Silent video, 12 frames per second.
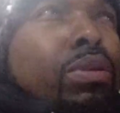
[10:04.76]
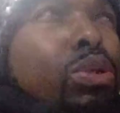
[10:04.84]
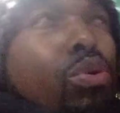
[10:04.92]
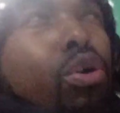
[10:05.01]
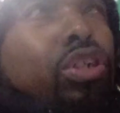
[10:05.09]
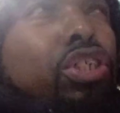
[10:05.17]

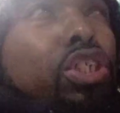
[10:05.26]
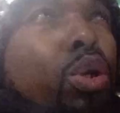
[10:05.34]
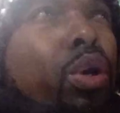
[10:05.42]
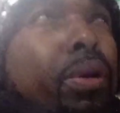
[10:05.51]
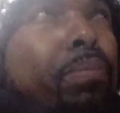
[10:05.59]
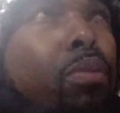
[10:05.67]
you go to
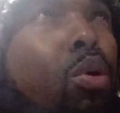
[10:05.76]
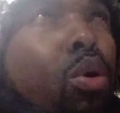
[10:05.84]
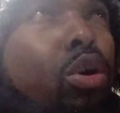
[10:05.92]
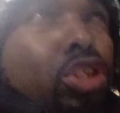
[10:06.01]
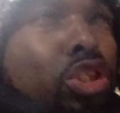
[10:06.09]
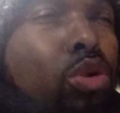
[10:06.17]
certain
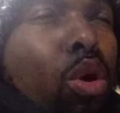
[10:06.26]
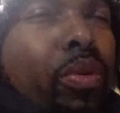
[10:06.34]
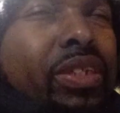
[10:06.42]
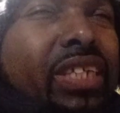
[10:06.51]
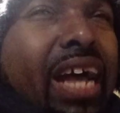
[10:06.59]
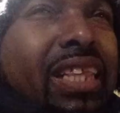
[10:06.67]
malls, you
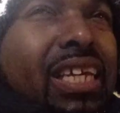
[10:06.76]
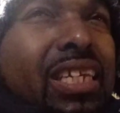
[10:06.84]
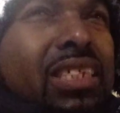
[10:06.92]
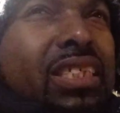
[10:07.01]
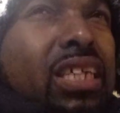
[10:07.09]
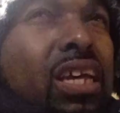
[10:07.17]
always got
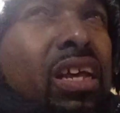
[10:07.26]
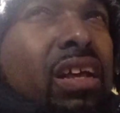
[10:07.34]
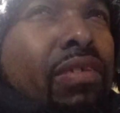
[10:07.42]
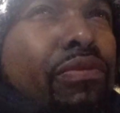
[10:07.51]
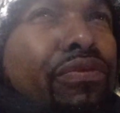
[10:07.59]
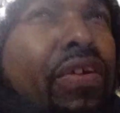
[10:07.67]
these
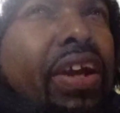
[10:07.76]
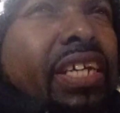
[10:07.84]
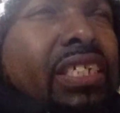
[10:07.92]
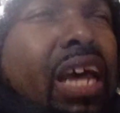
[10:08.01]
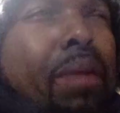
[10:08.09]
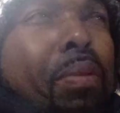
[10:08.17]
funny
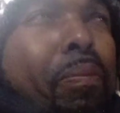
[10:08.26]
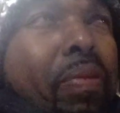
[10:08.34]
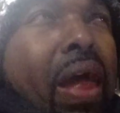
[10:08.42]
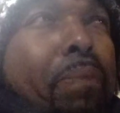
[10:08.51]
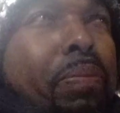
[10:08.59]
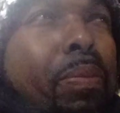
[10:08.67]
type of
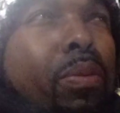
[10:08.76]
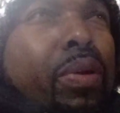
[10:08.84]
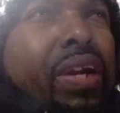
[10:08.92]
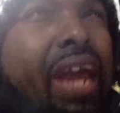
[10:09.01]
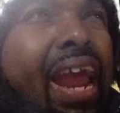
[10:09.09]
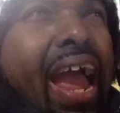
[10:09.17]
black people where
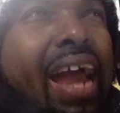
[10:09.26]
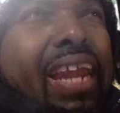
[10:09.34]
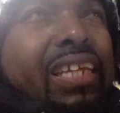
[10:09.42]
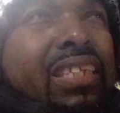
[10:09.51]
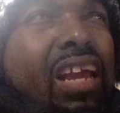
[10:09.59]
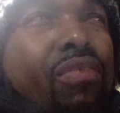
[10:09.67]
they act
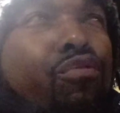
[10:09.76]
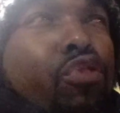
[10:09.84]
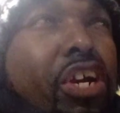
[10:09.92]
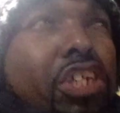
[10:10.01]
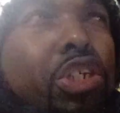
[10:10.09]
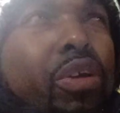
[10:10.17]
like they
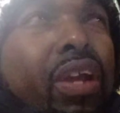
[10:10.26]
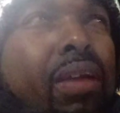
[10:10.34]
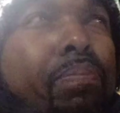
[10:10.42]
rich or they